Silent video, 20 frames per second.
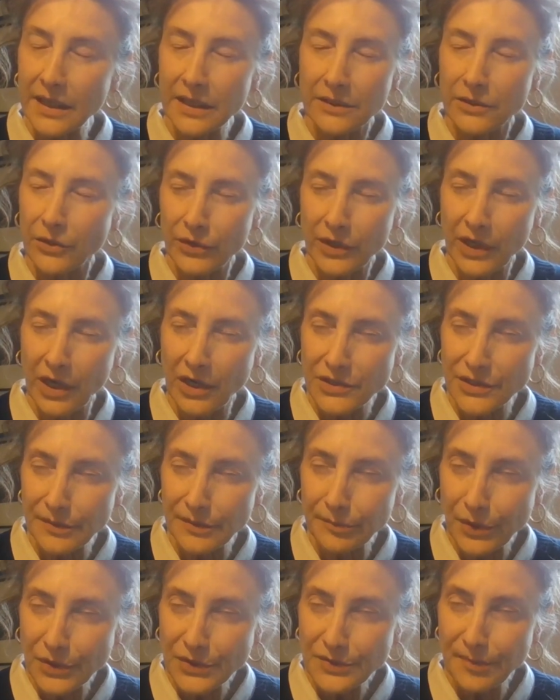not The
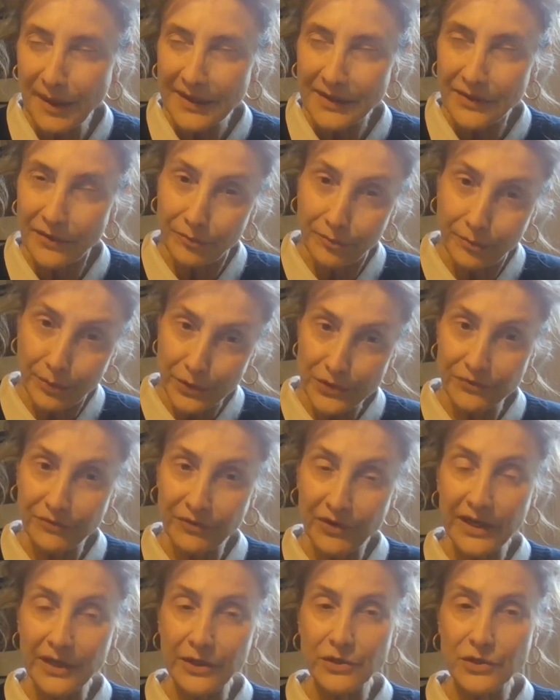Guardian, Prospect have put a
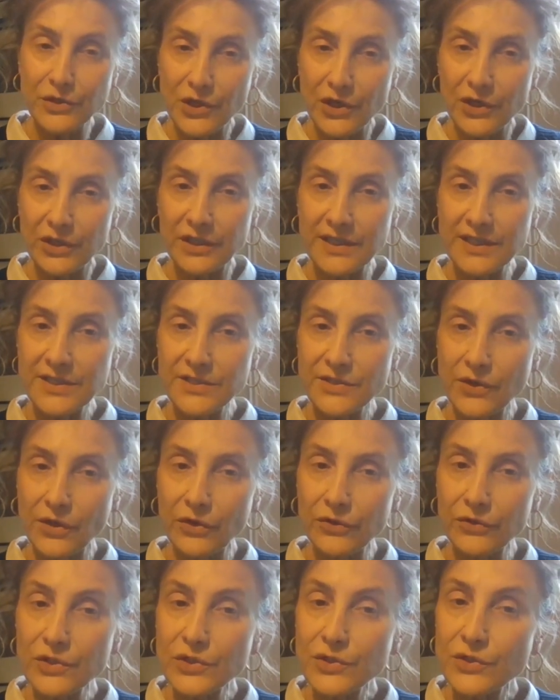very good journalist
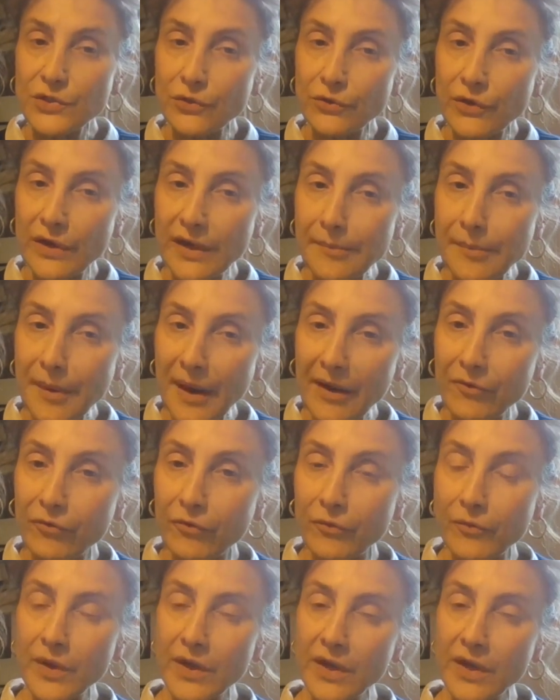on the story about